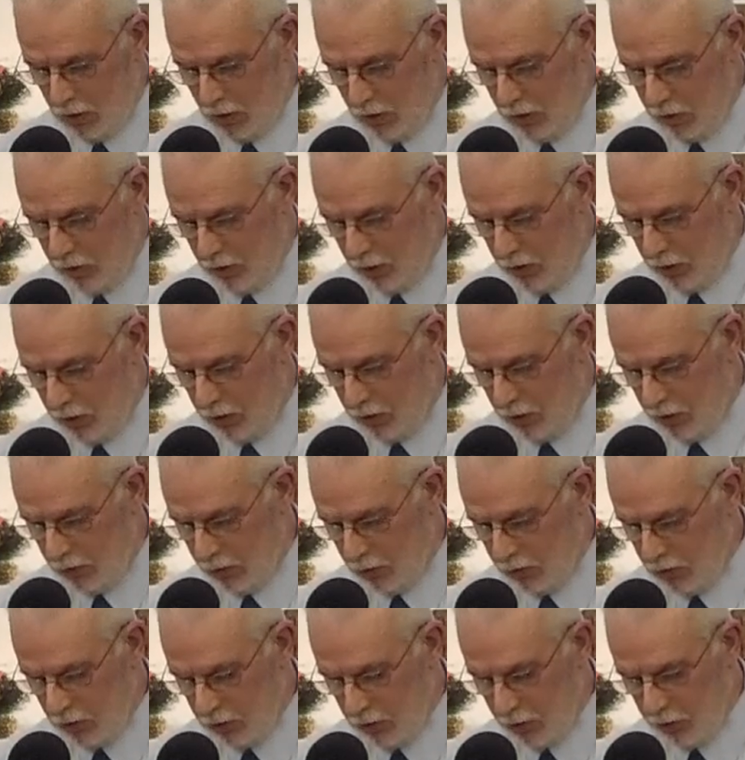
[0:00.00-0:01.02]

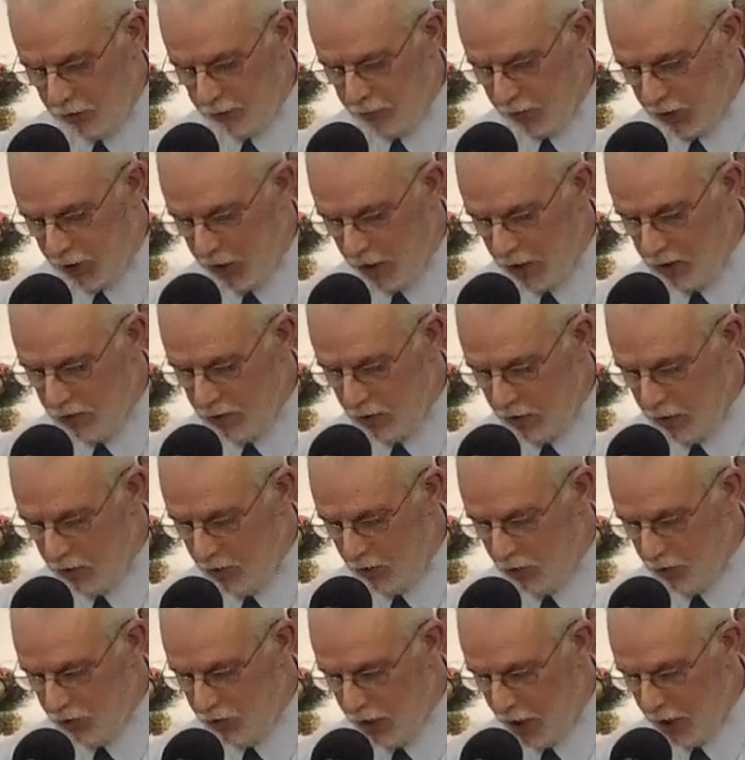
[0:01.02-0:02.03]
The clarification
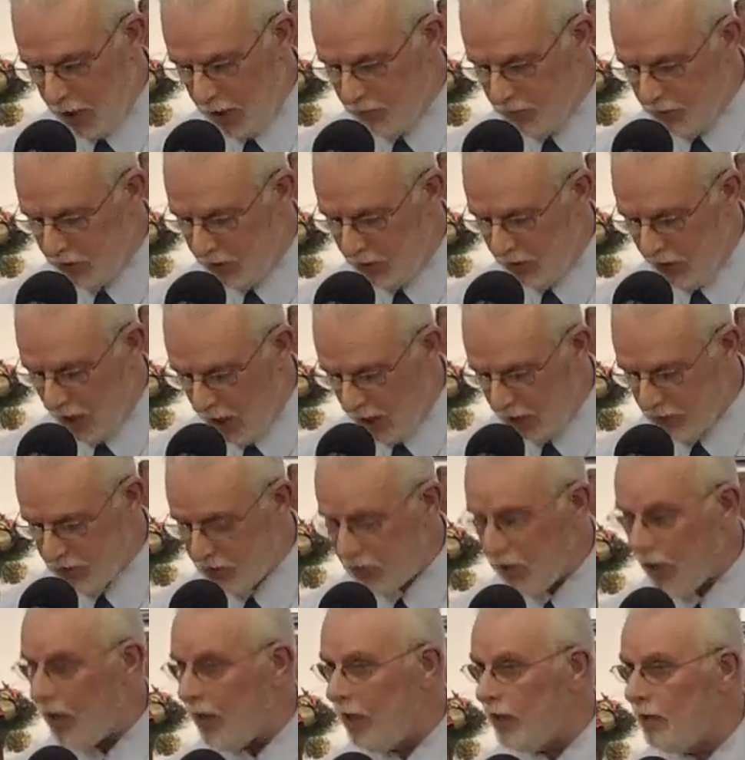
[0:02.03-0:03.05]
here James did not
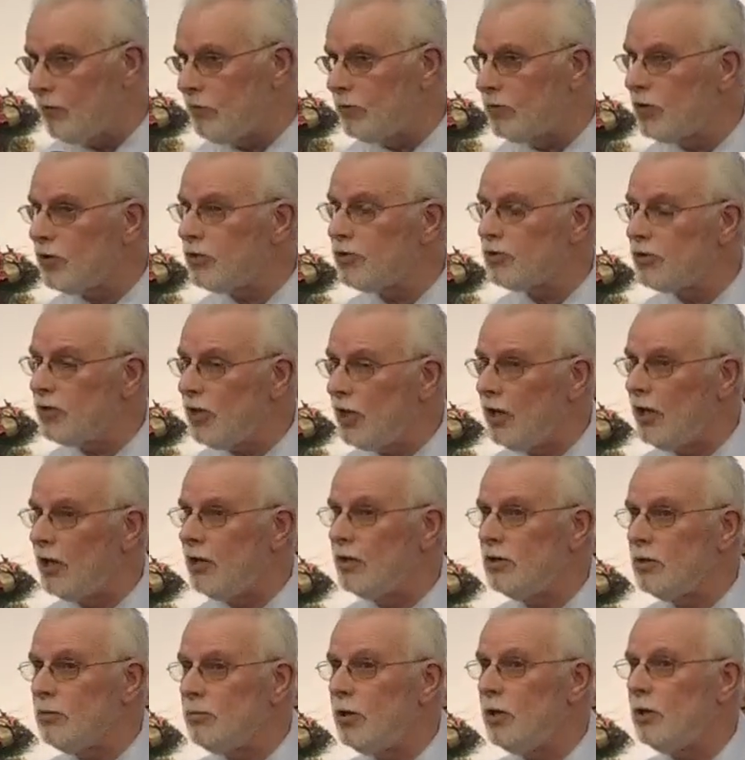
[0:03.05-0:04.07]
say it was a
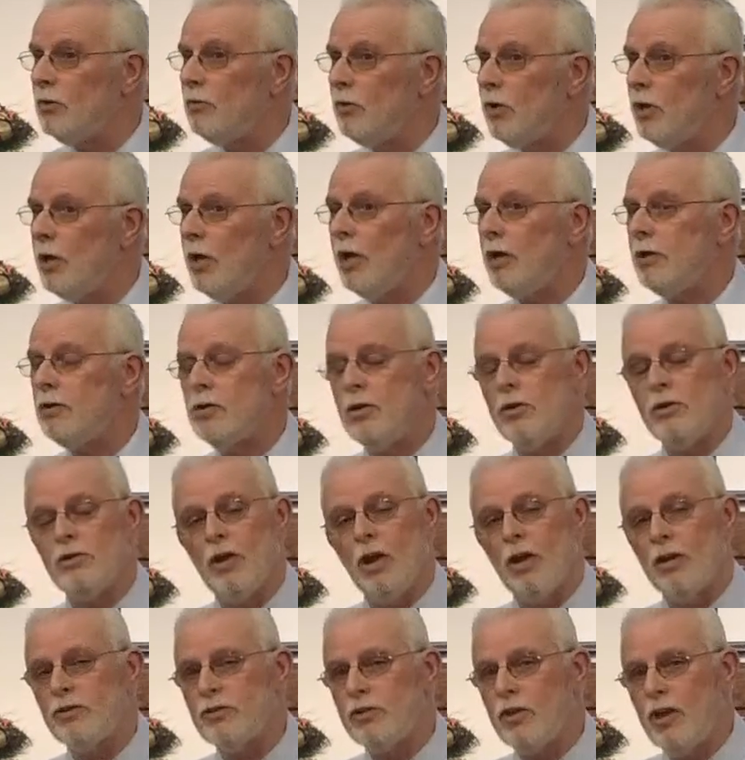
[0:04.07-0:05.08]
sin to be rich. He's
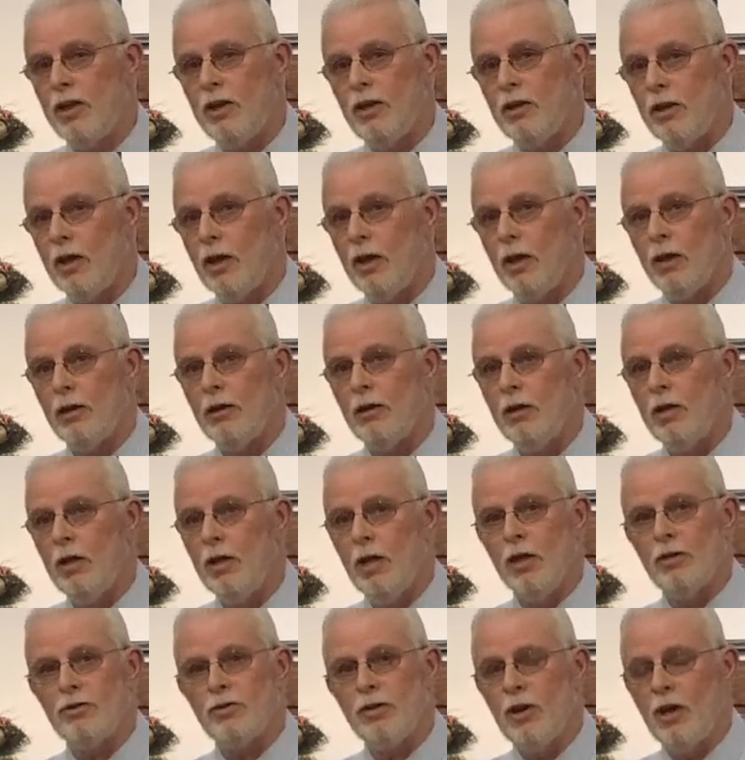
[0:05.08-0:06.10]
not saying that.
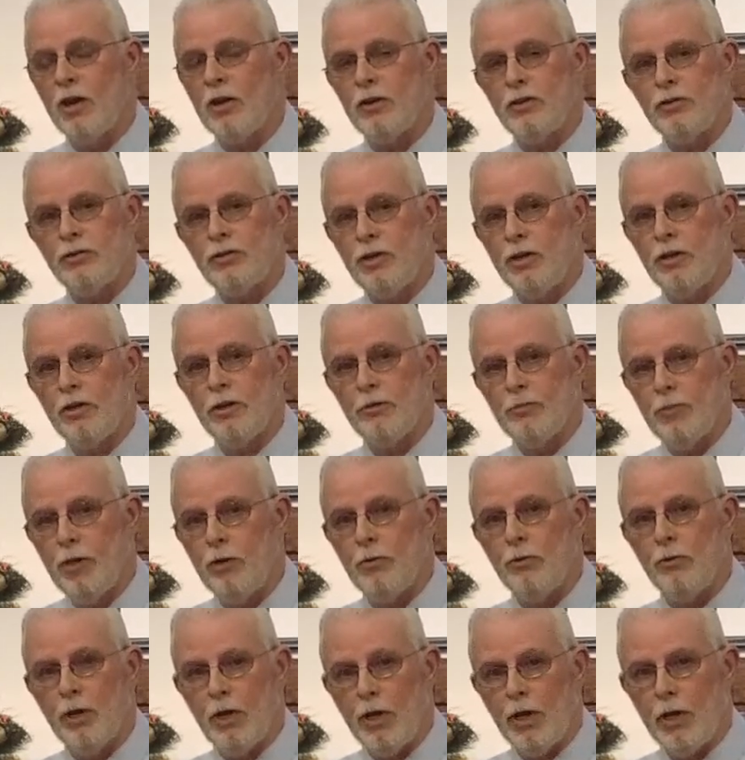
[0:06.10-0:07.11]
It's not a sin to
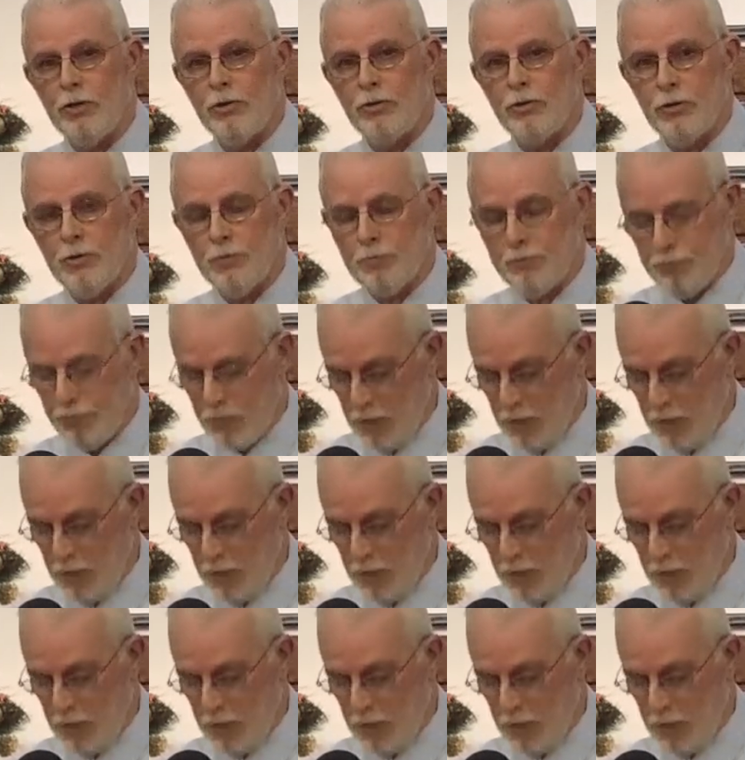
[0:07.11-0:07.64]
be rich.